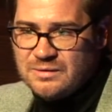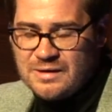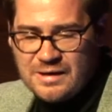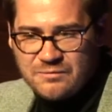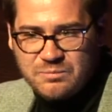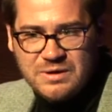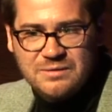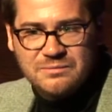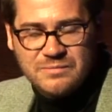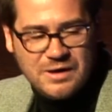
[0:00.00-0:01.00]
have
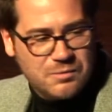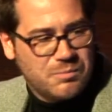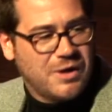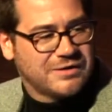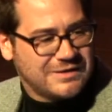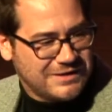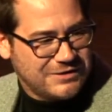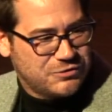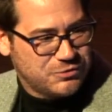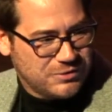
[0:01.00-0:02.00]
been there
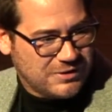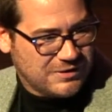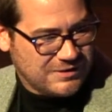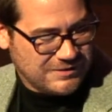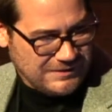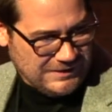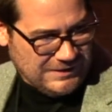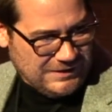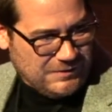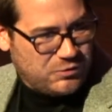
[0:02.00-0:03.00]
monthly
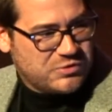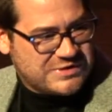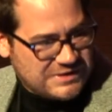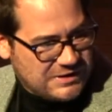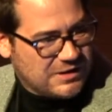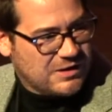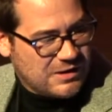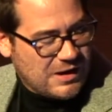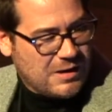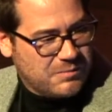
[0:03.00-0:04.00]
to see
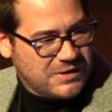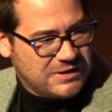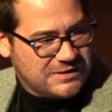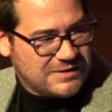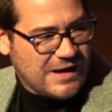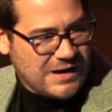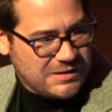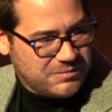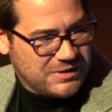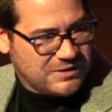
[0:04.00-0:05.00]
how many
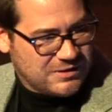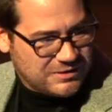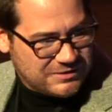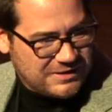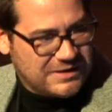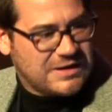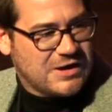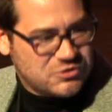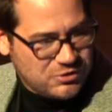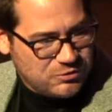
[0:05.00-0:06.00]
time and
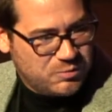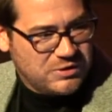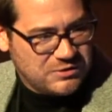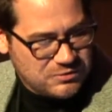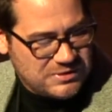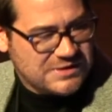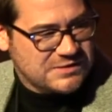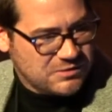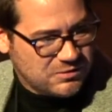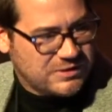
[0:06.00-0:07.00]
dedication you put into this.
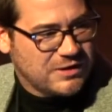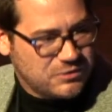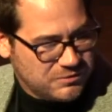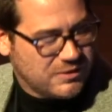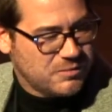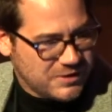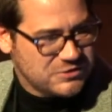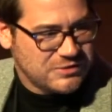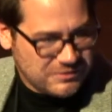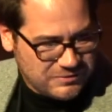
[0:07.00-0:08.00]
So thank you very
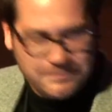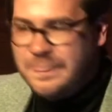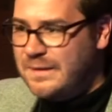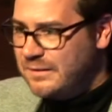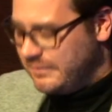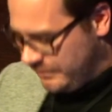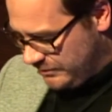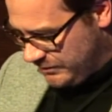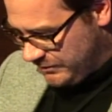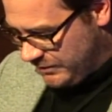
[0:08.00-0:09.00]
much
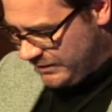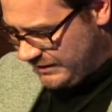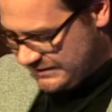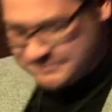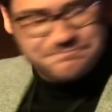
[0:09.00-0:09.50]
for this.